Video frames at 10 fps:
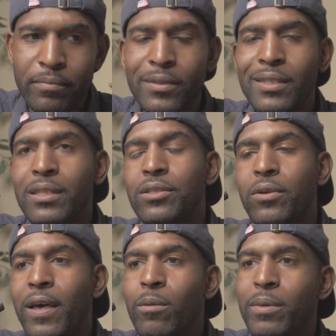So
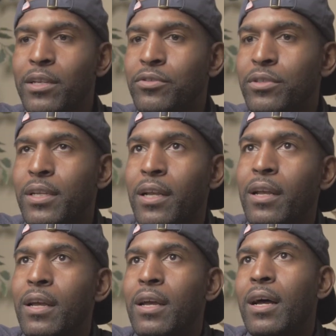that'll be interesting.
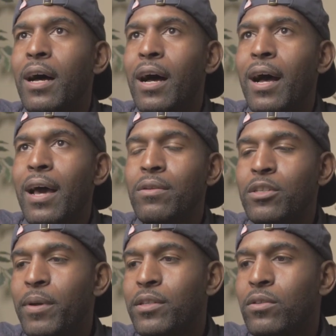I don't
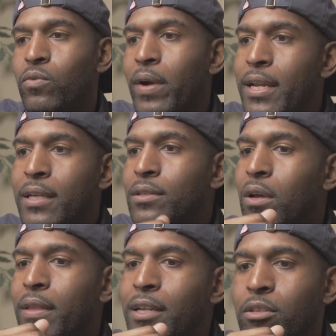expect the ratings on
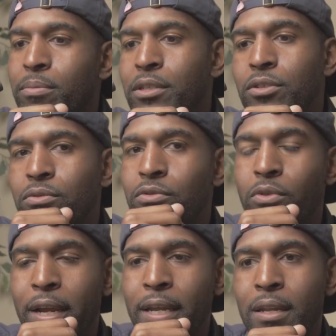that to be too
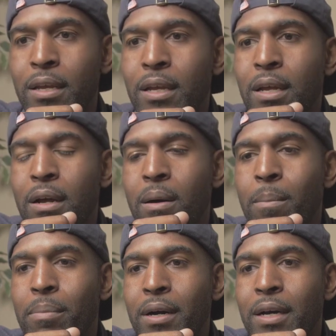great,
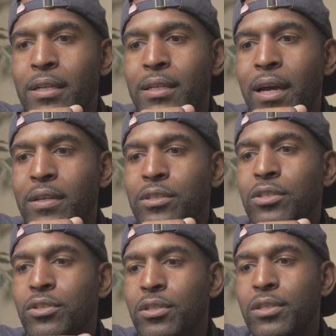but I think she's
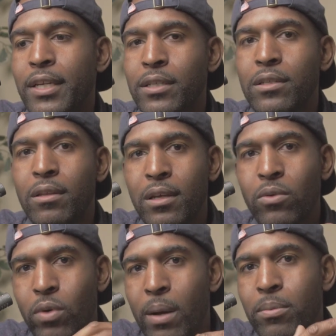just sticking to the
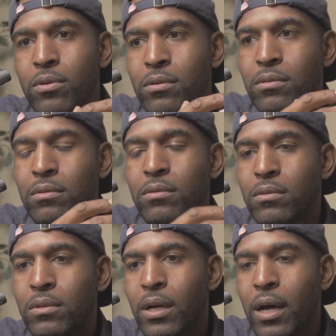rebel
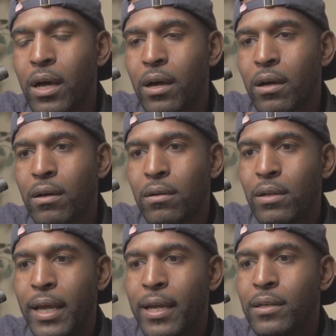
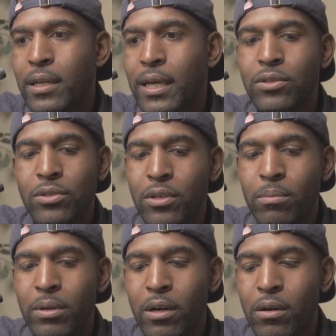lane, and that's just going to be
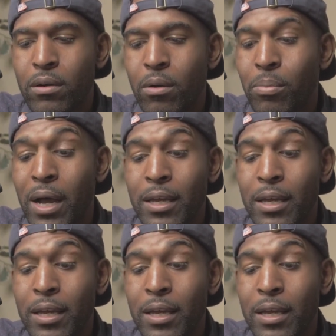her pocket.